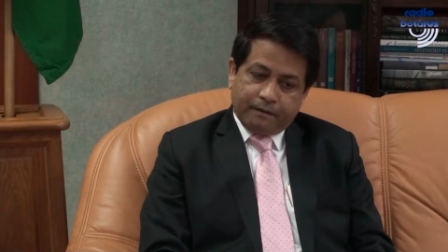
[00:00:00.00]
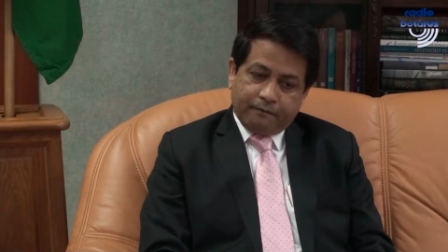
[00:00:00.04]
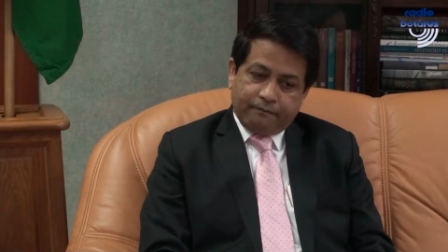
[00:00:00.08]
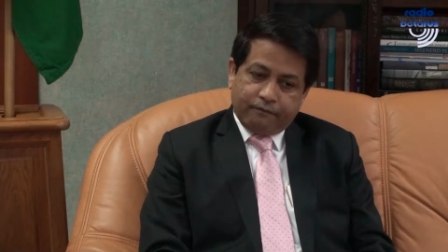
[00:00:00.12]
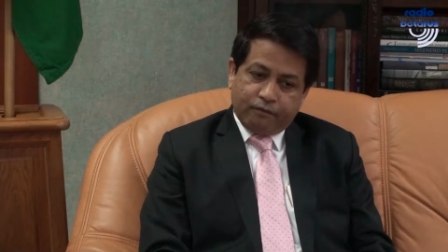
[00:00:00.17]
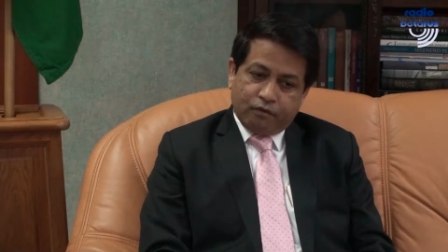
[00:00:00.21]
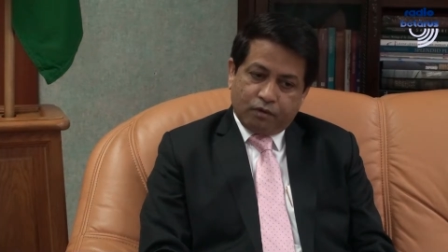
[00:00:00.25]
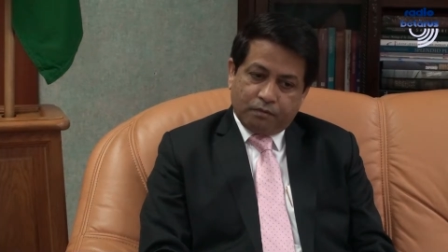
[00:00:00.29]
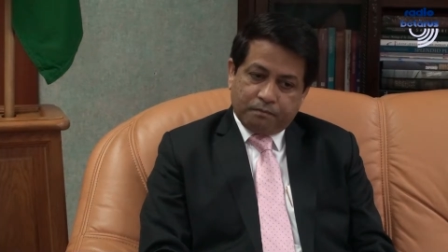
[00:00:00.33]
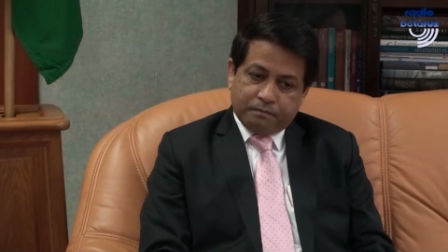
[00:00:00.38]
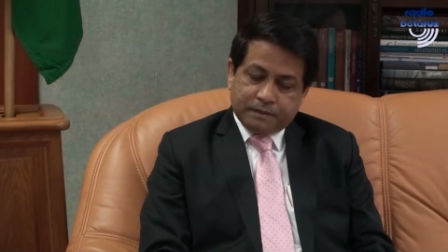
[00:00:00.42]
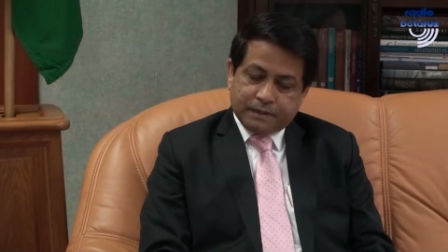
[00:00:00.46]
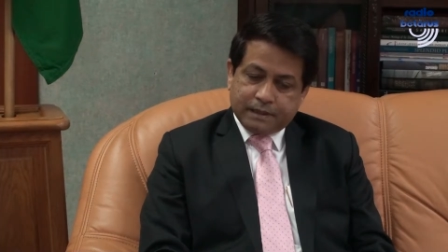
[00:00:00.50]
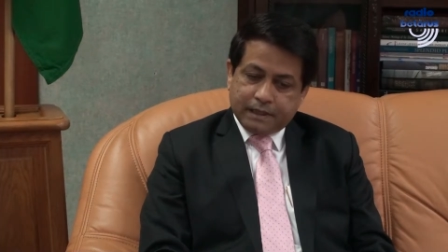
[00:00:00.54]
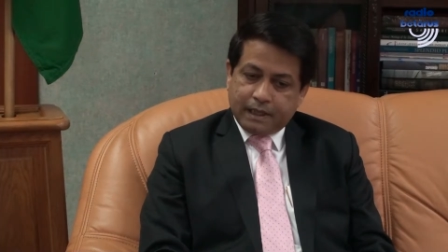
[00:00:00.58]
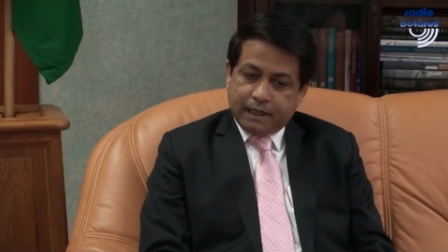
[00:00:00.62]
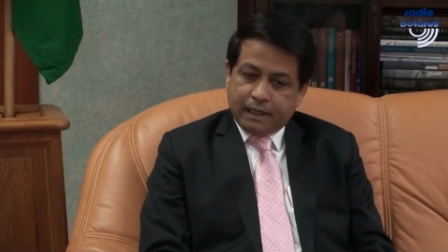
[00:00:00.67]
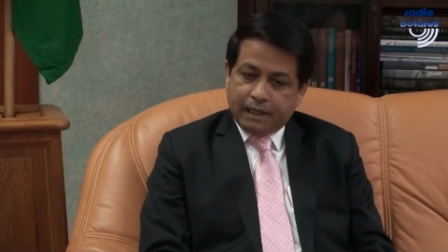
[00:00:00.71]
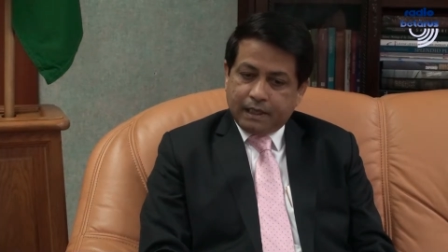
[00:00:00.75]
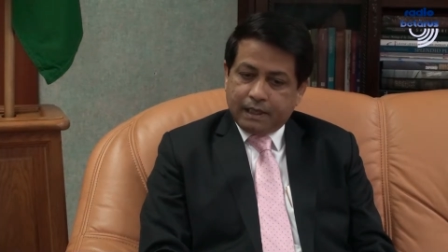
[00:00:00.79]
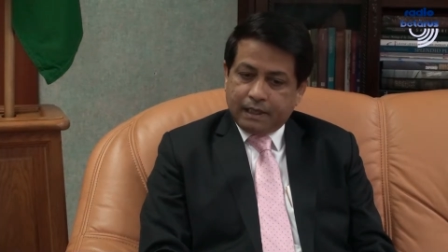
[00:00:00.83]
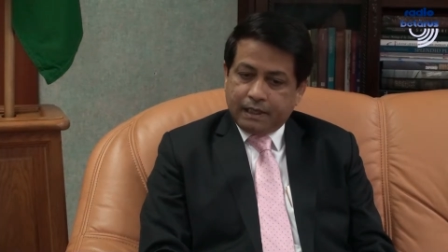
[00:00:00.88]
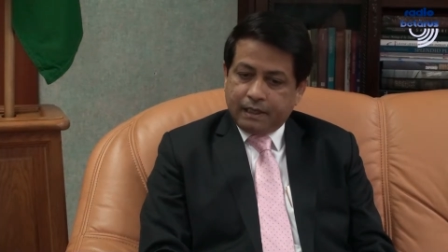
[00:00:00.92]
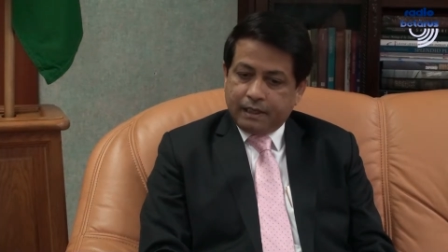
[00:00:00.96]
forums,
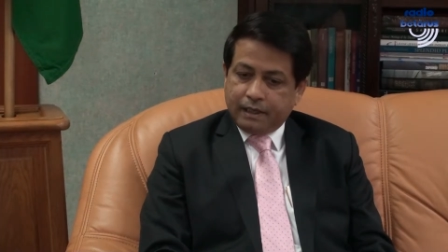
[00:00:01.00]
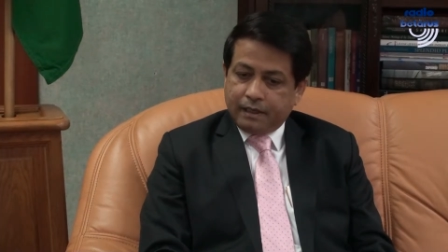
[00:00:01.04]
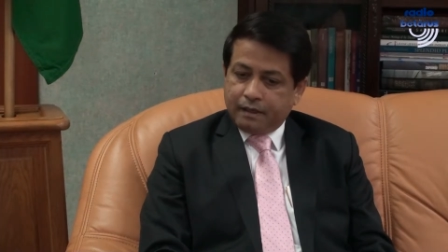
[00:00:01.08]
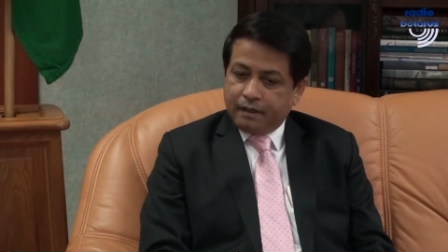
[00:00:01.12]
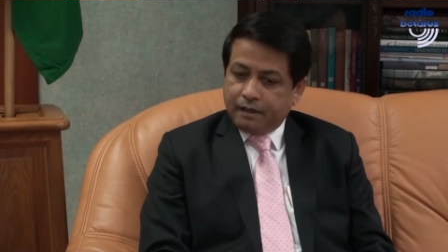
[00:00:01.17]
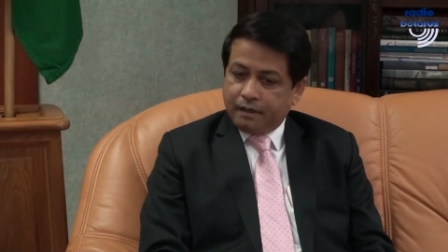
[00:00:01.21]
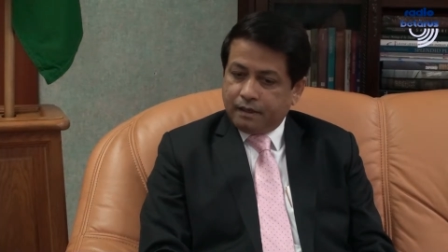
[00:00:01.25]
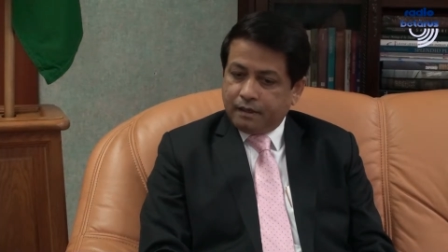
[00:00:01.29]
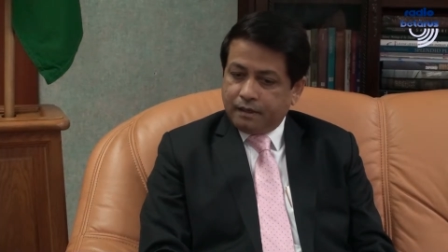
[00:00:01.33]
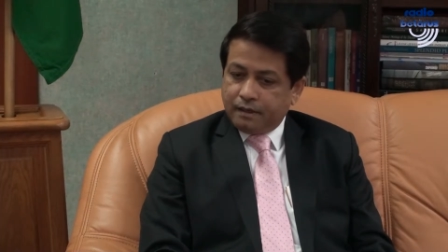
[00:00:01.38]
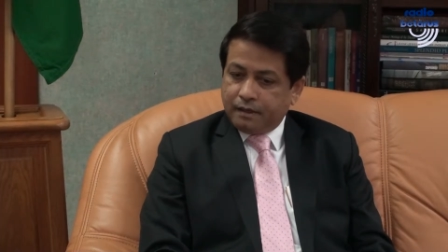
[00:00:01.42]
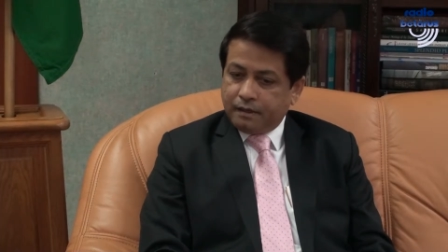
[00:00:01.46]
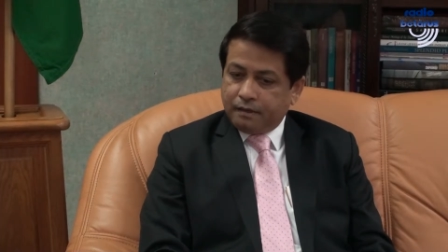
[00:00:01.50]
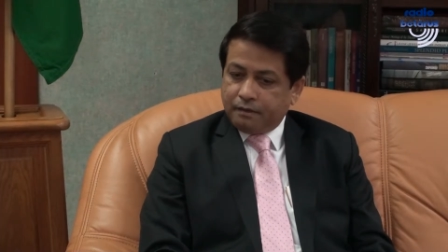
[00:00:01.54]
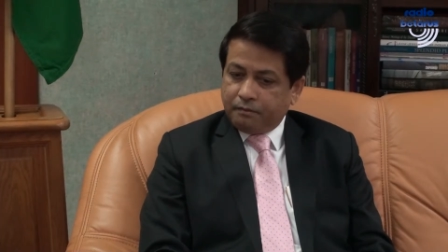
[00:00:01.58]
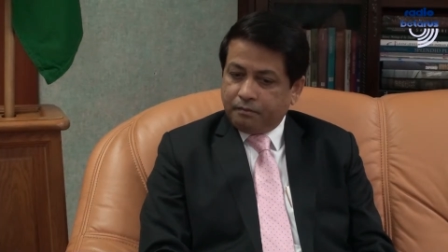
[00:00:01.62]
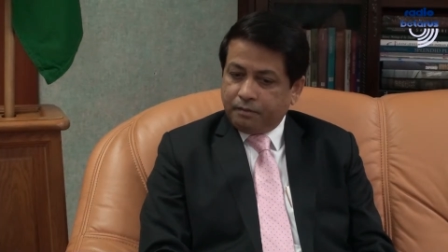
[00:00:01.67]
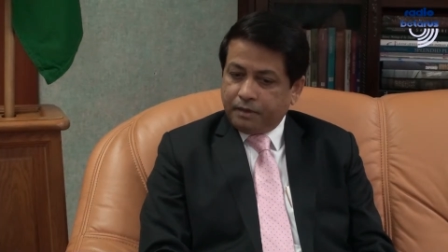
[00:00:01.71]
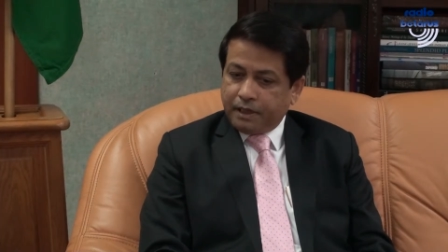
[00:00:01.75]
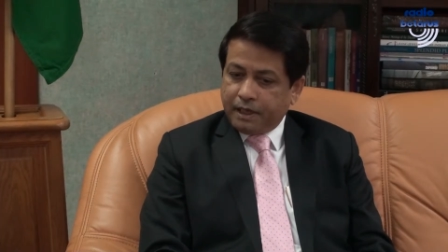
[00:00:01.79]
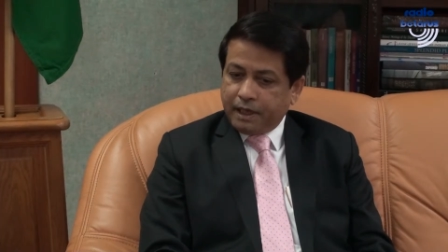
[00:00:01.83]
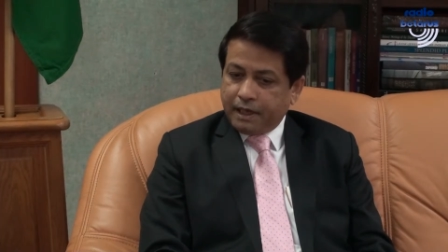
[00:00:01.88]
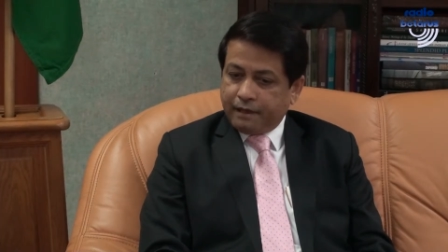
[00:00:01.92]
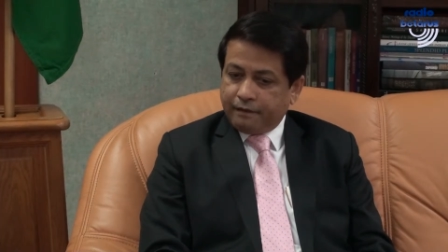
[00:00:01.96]
and
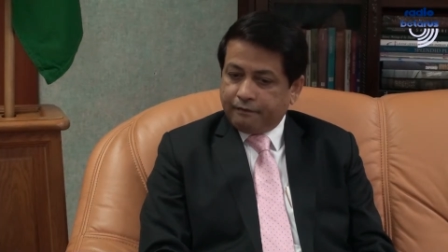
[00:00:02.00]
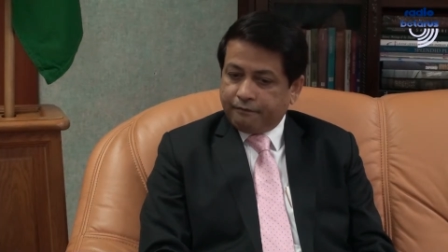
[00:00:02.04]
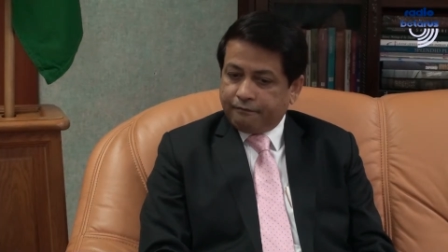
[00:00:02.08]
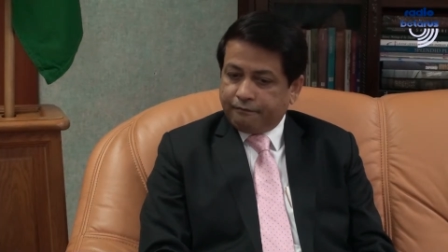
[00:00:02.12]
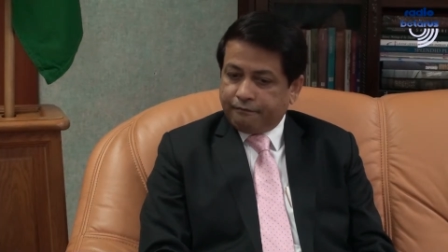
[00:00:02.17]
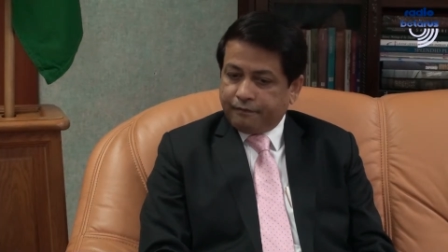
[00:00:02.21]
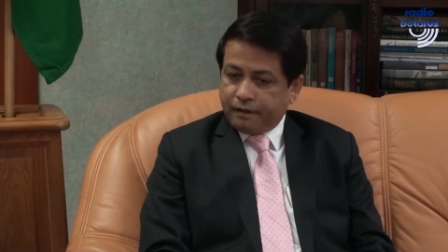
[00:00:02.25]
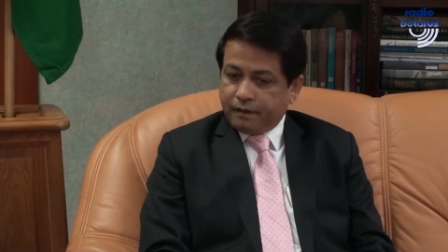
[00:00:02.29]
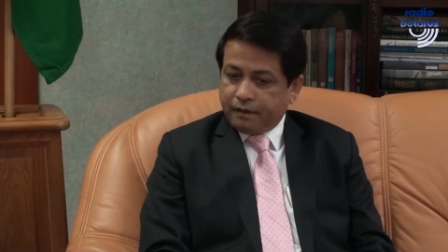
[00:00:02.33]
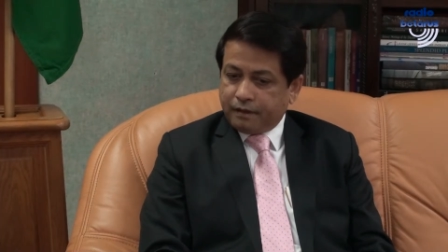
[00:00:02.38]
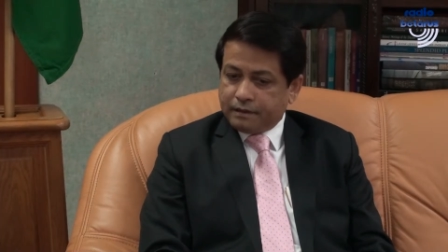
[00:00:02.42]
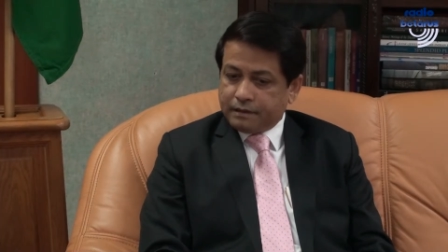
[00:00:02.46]
we have